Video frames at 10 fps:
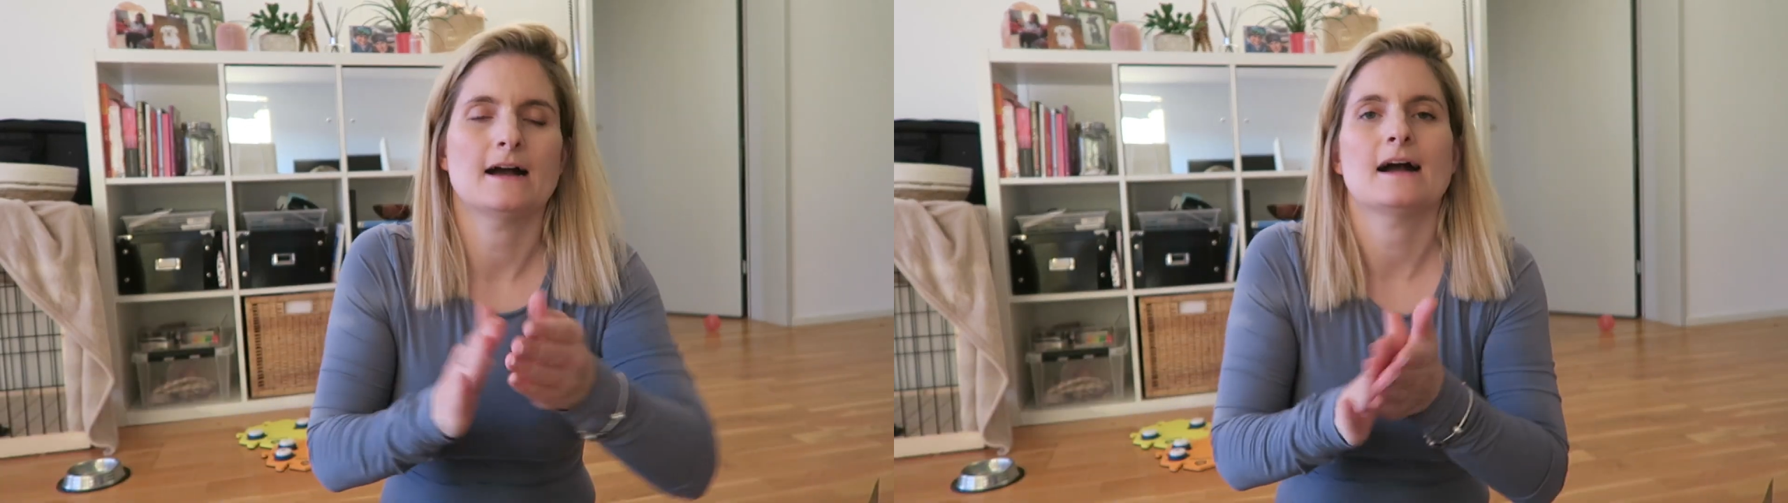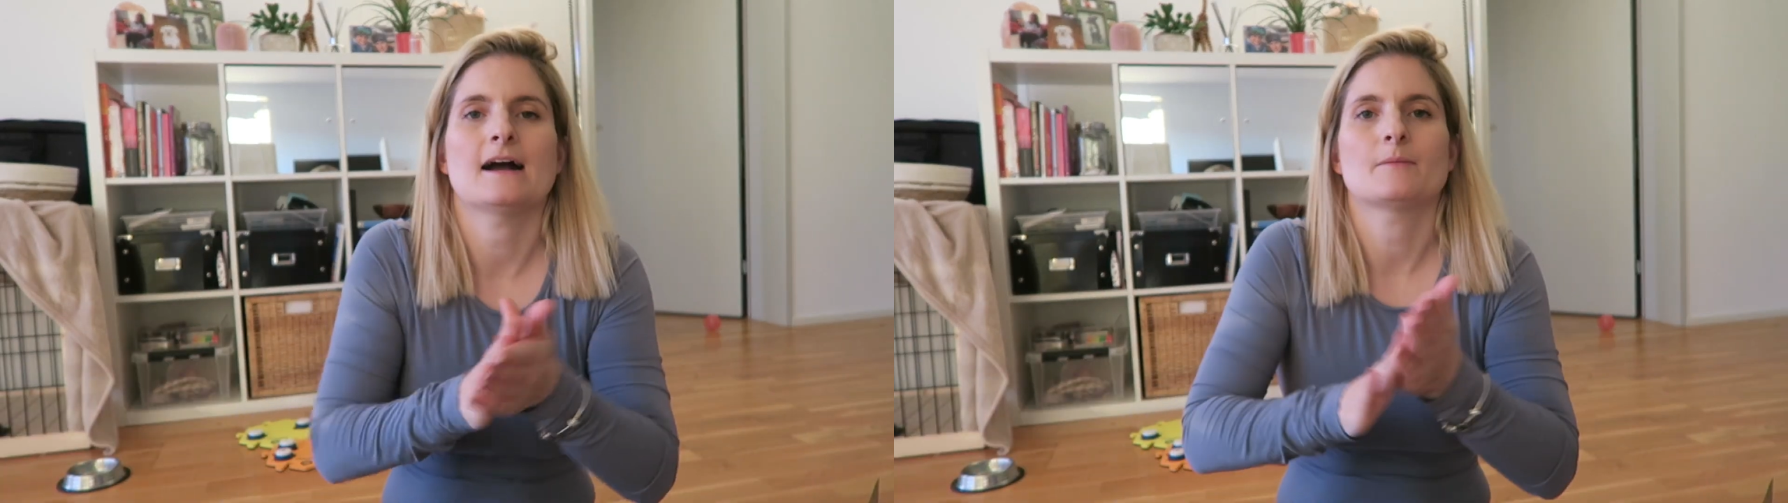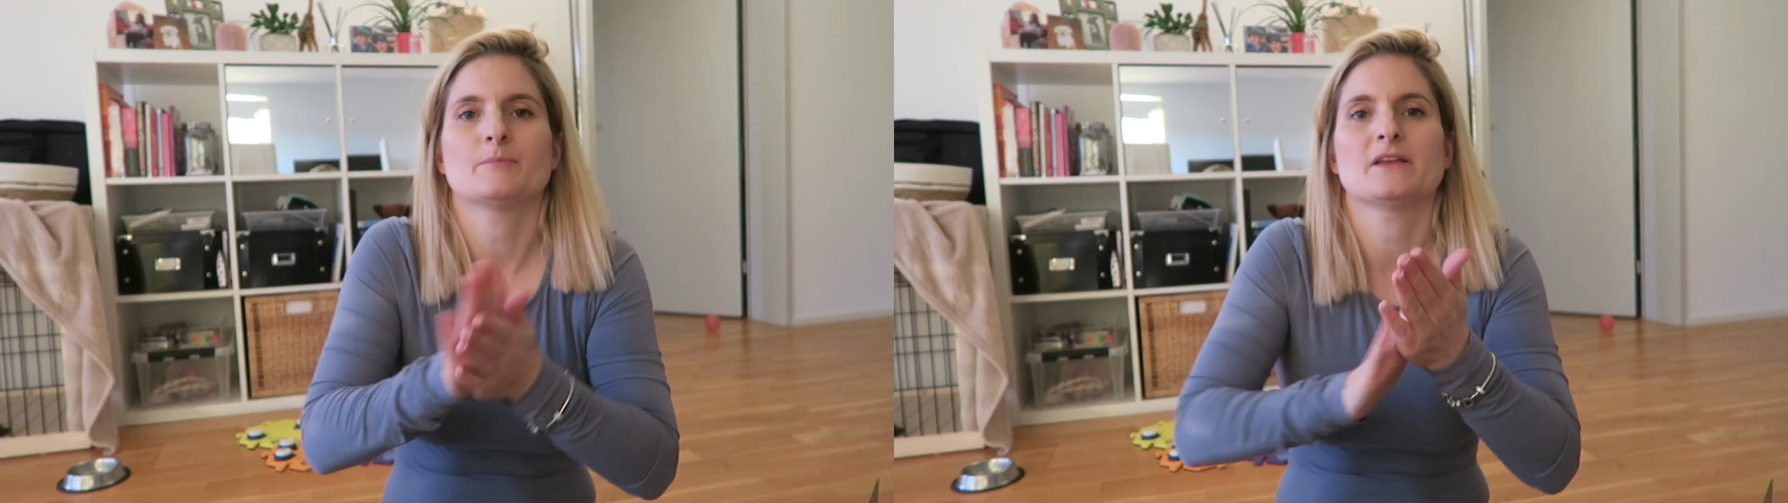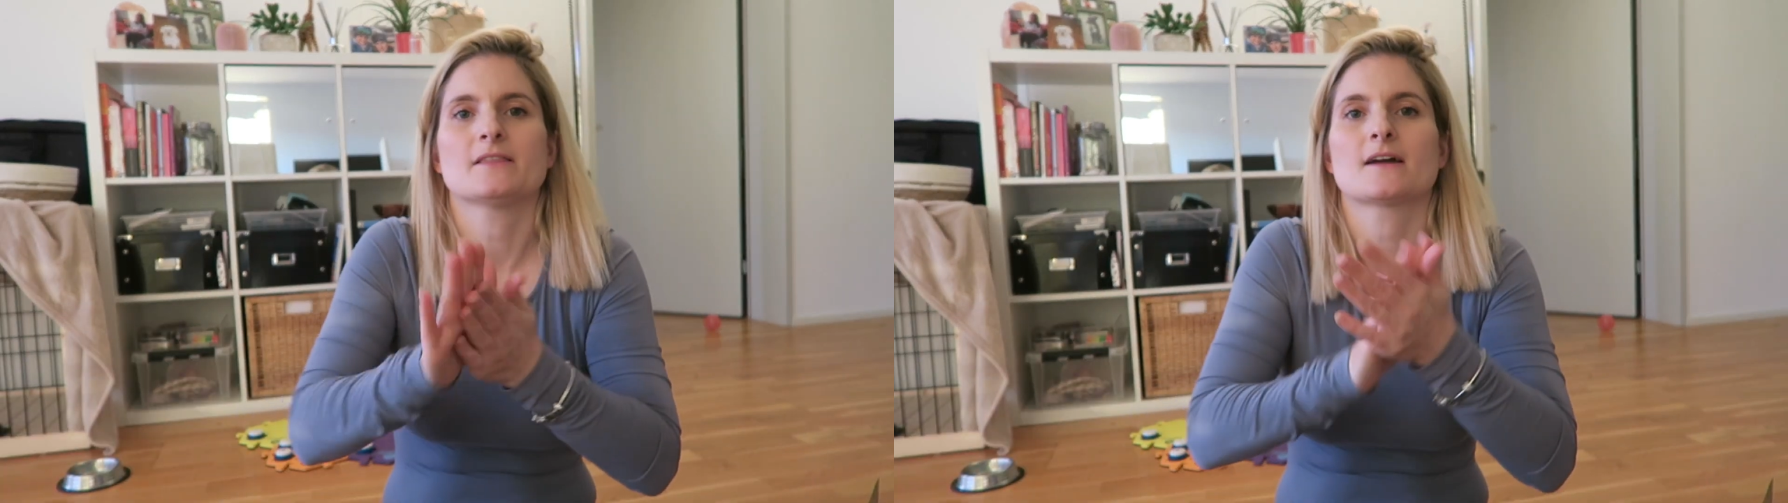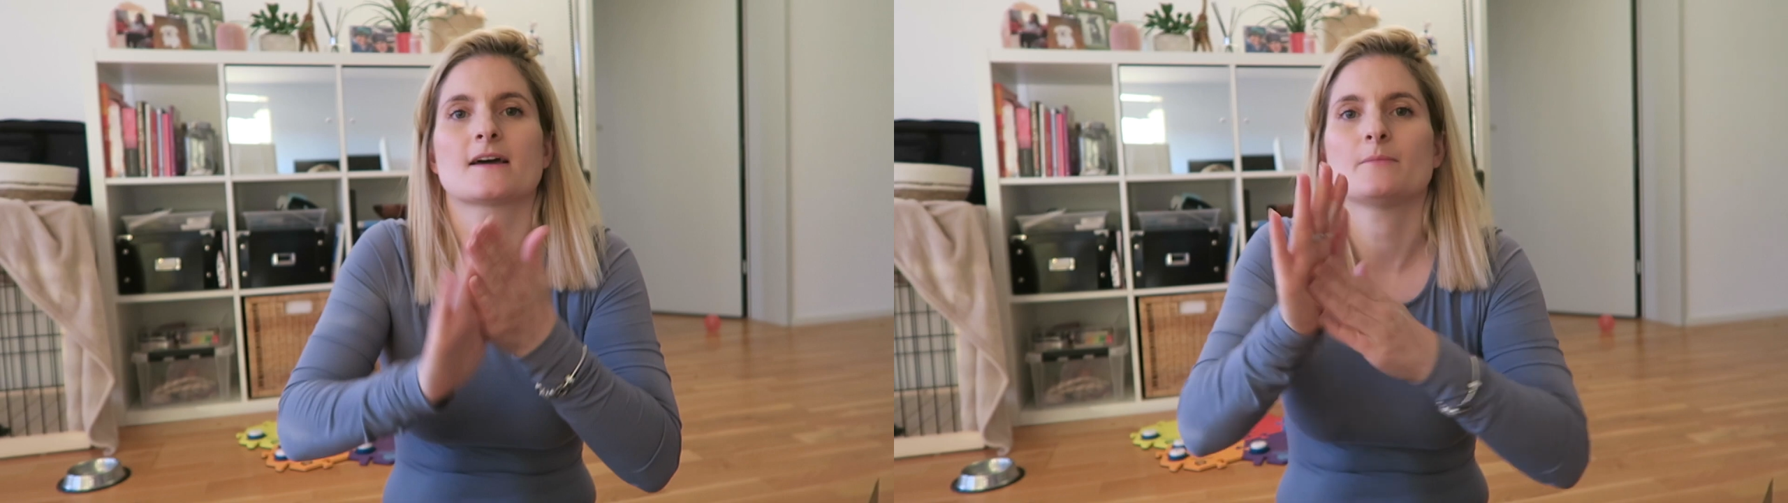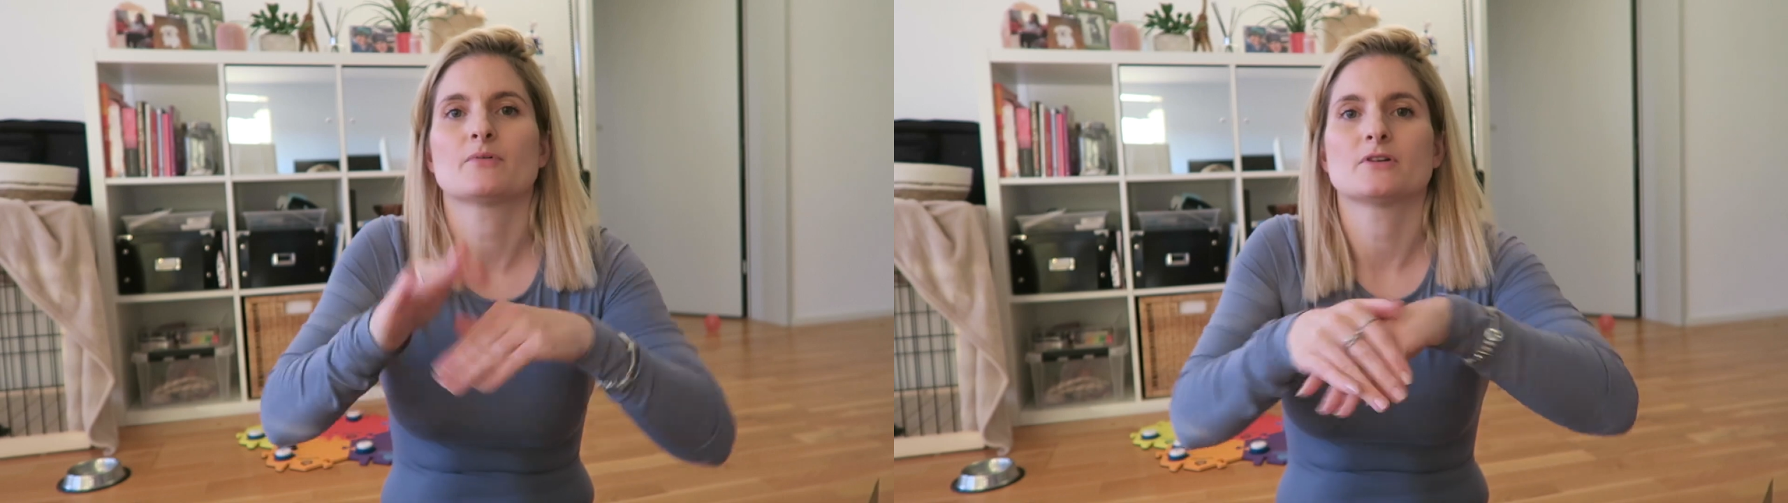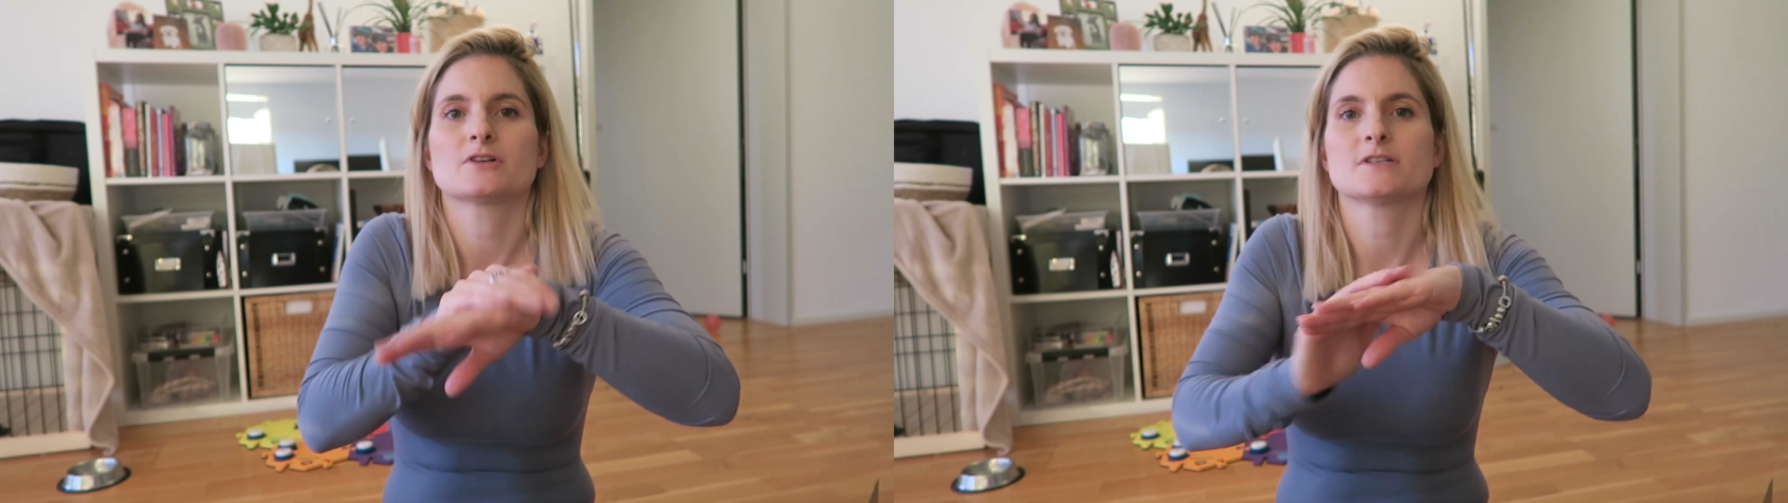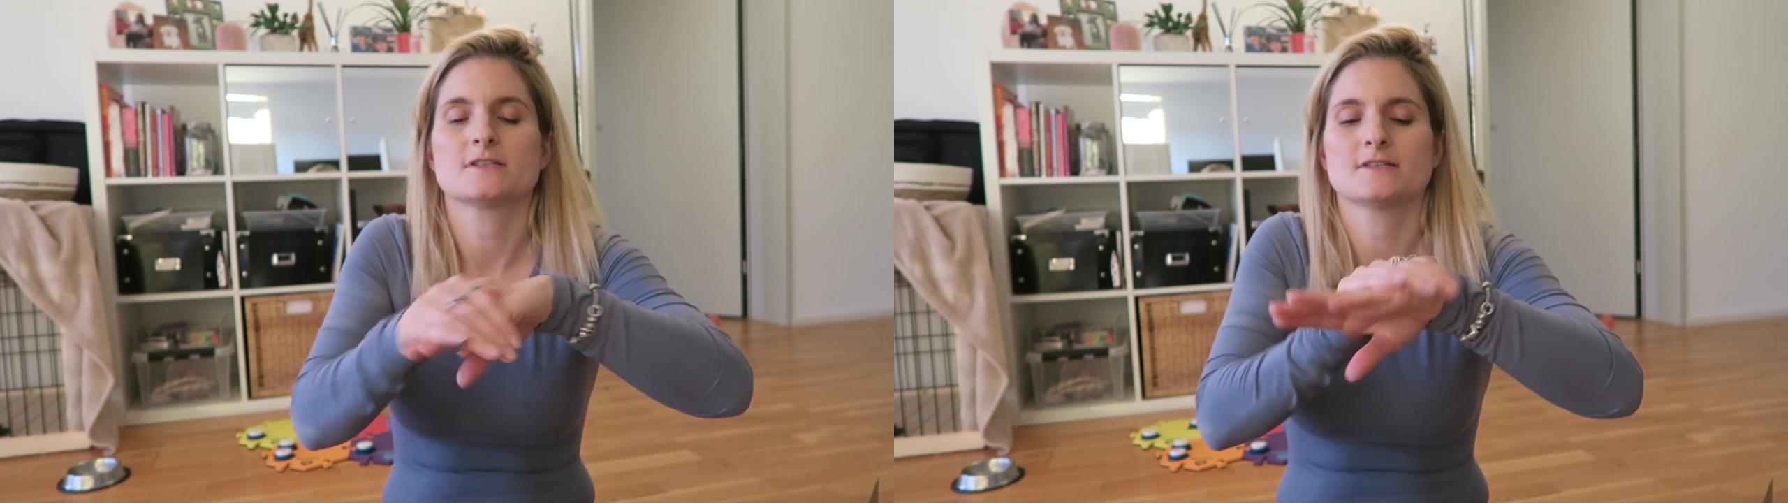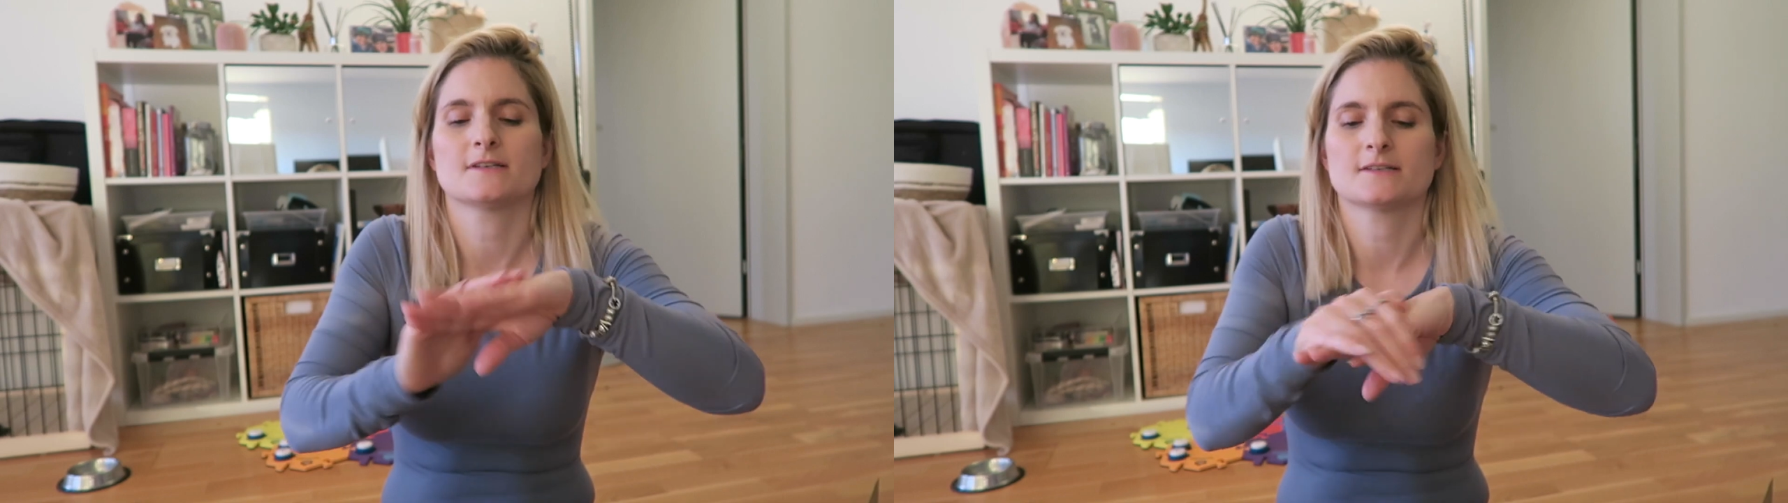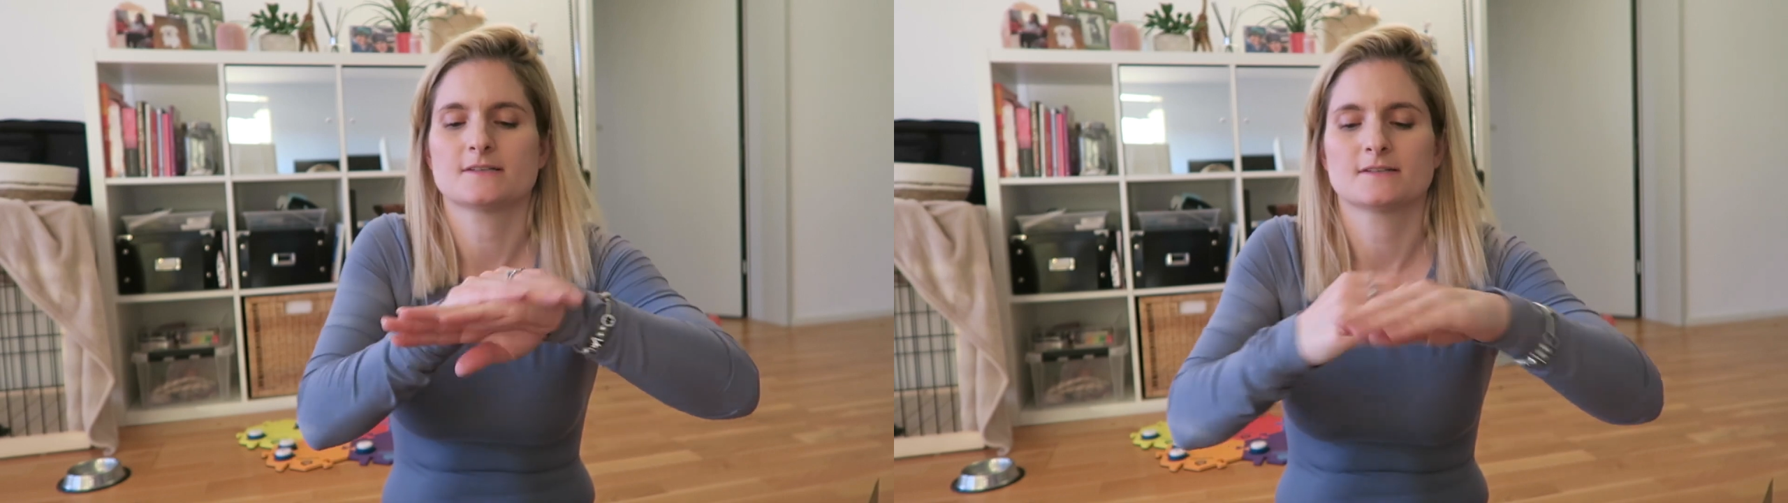happy that I purchased
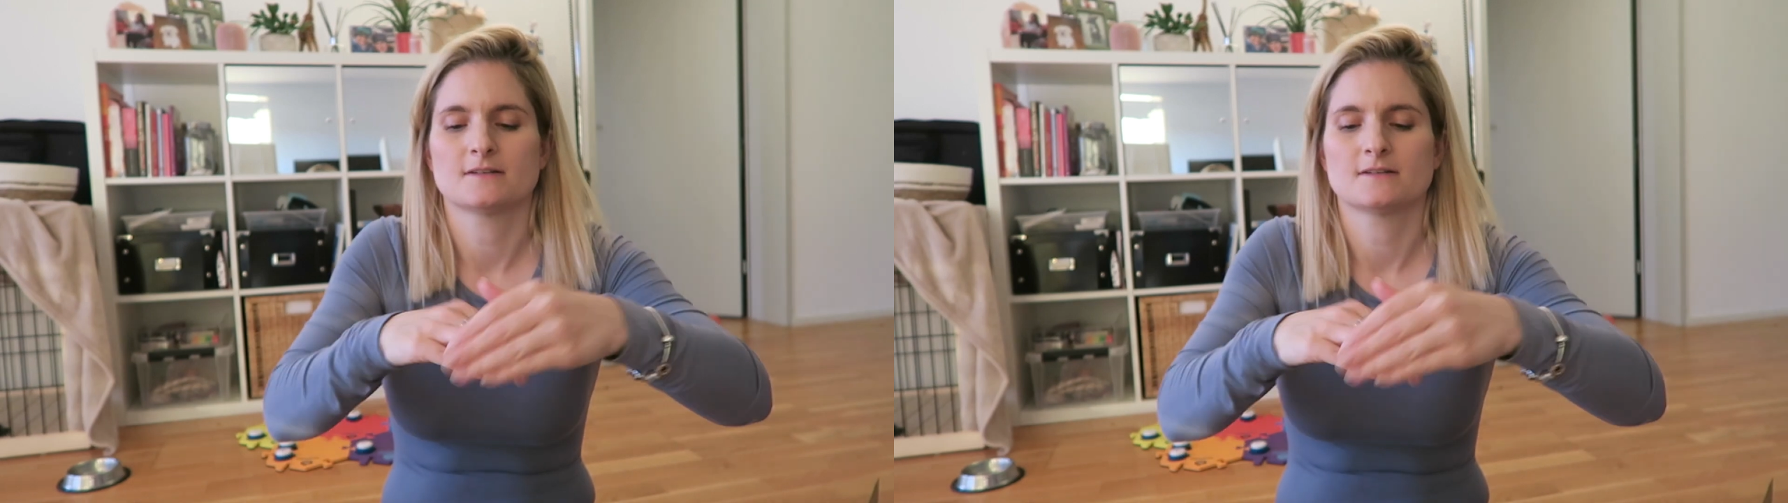this.